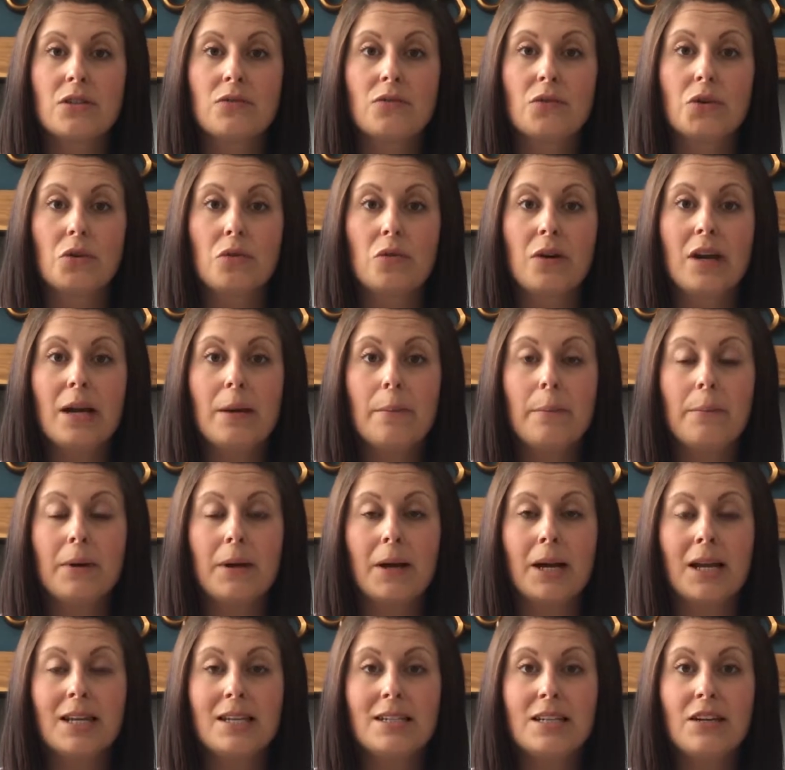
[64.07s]
of grip
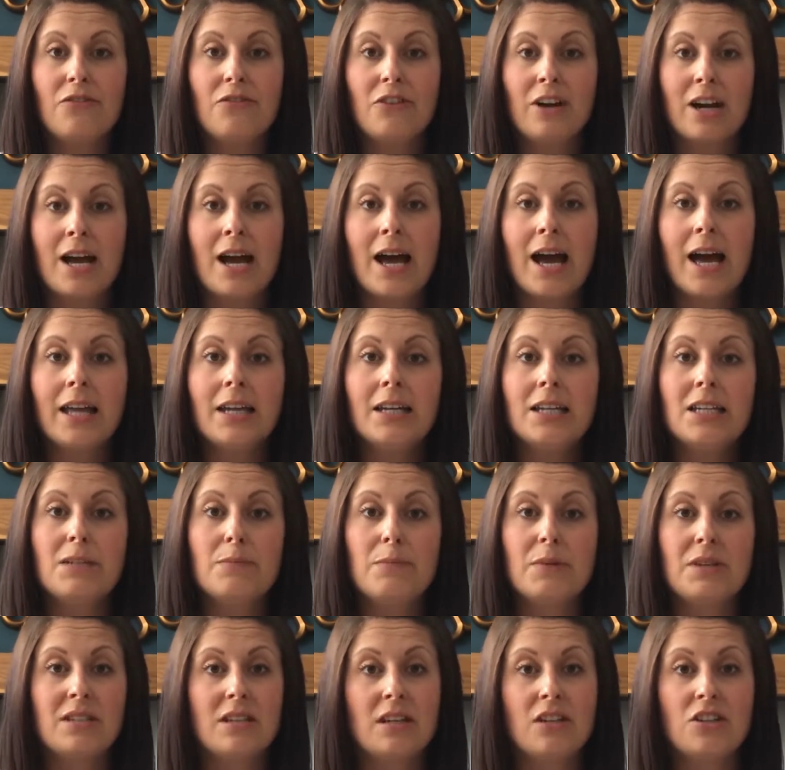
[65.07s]
and a different
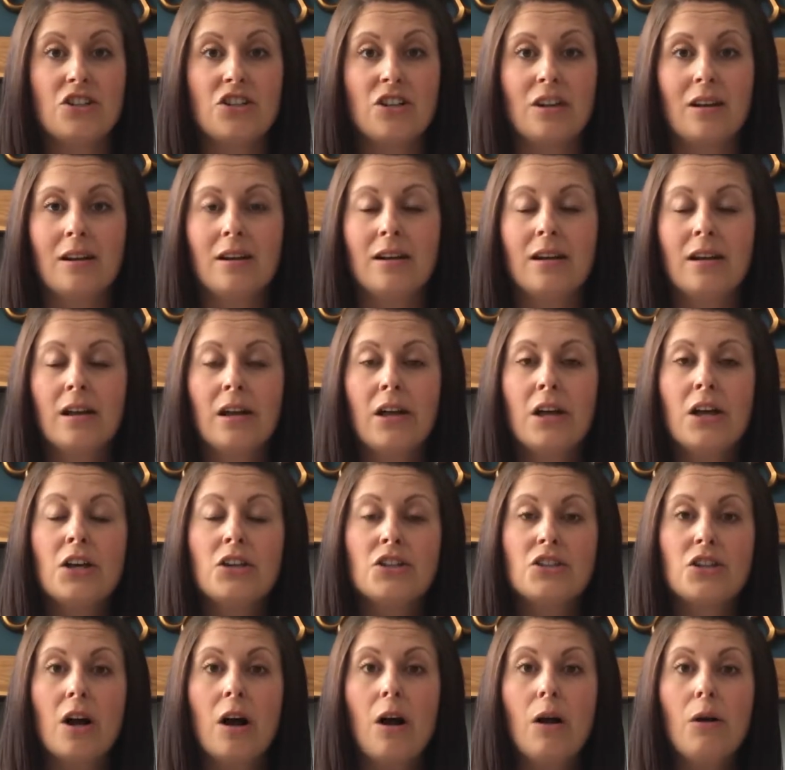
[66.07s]
hand position
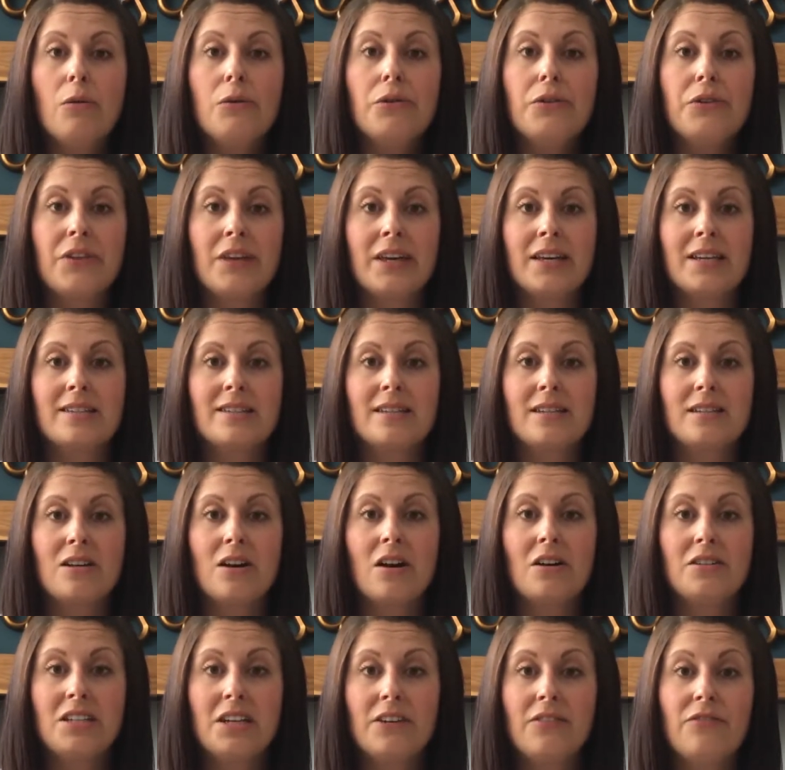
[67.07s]
to hold things that
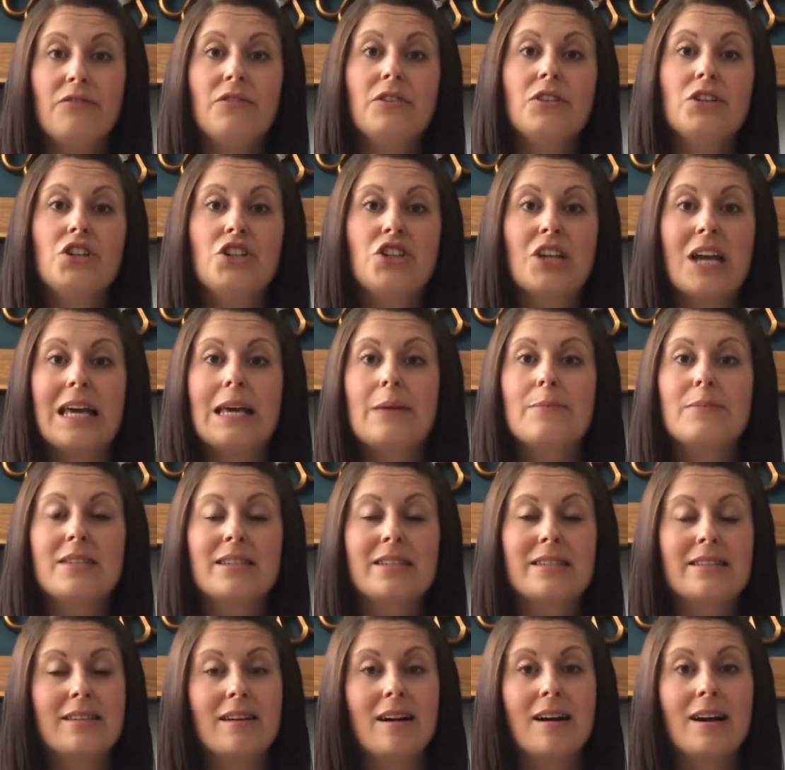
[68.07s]
are different
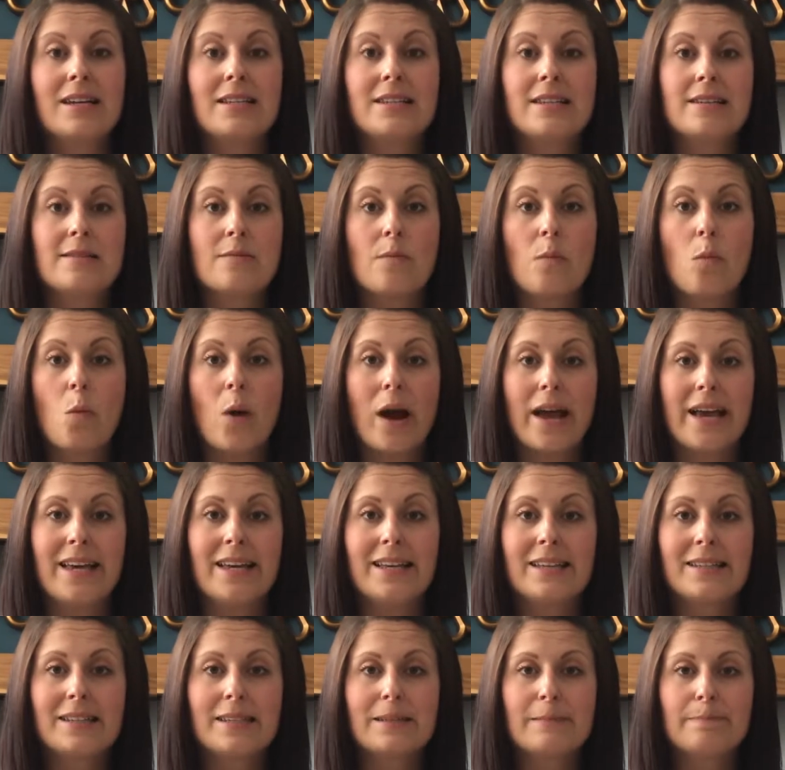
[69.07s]
shapes, sizes and
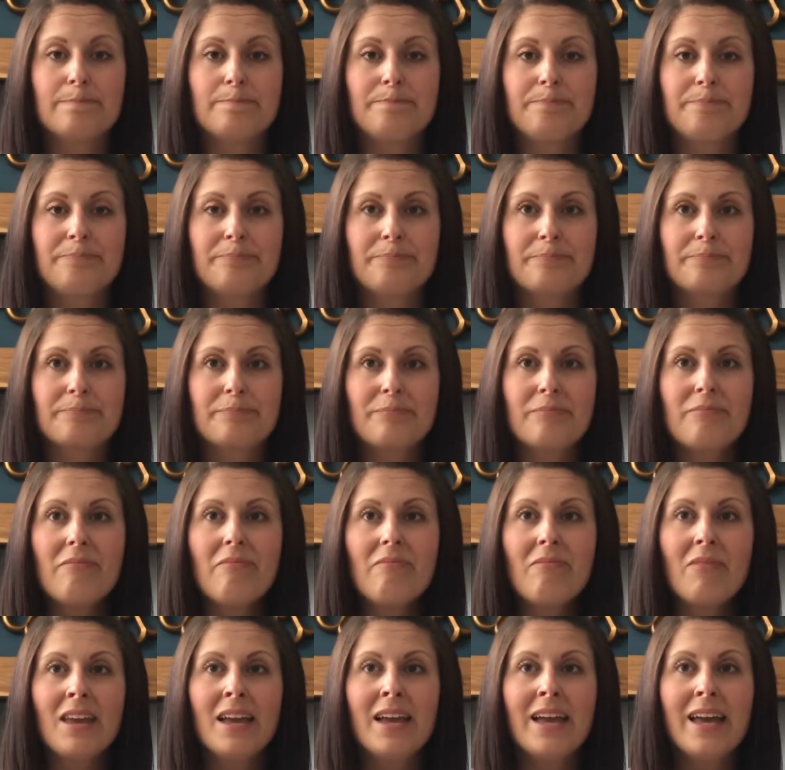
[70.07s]
weights.
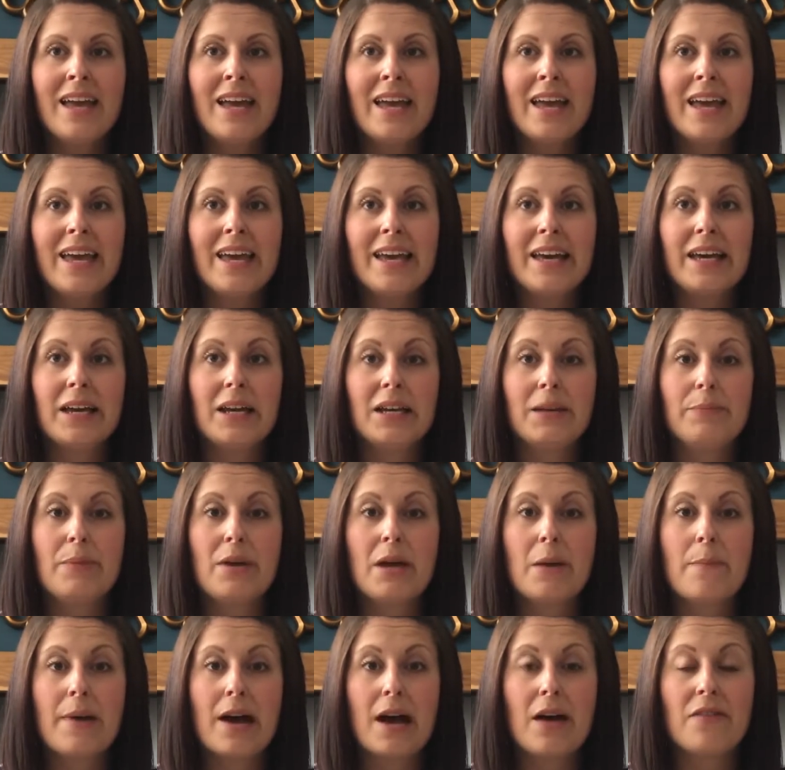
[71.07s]
It can
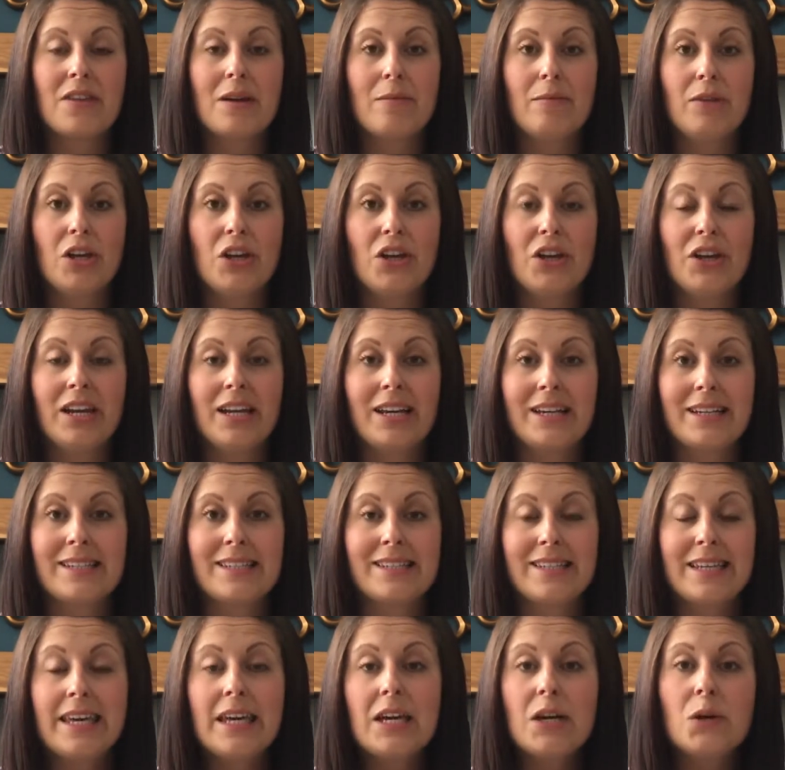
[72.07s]
be about them learning
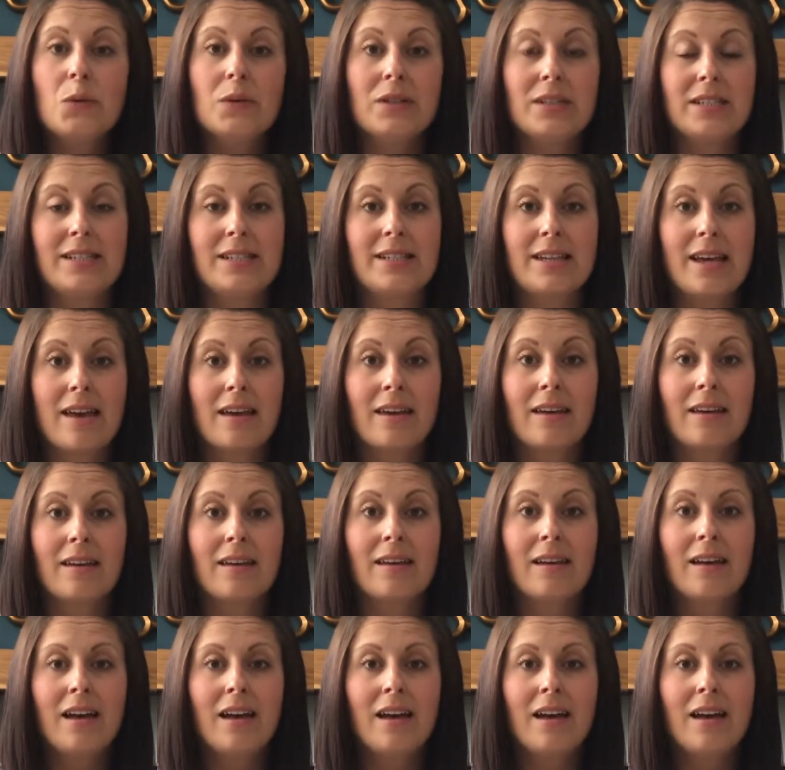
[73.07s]
sequencing,